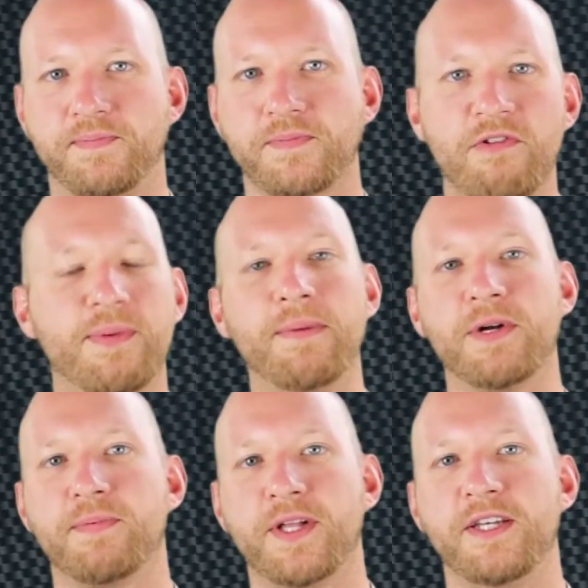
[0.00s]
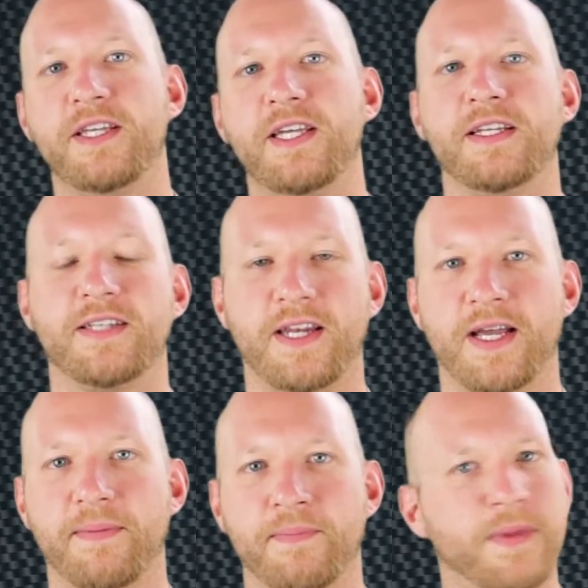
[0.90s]
We've been able to play D at 10
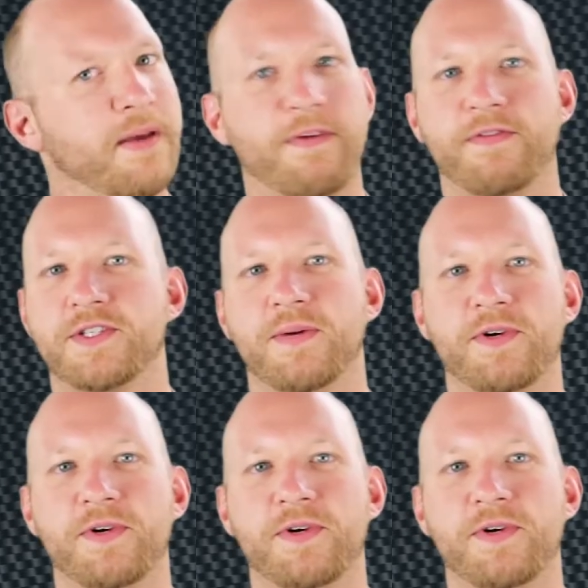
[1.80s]
a.m., but for some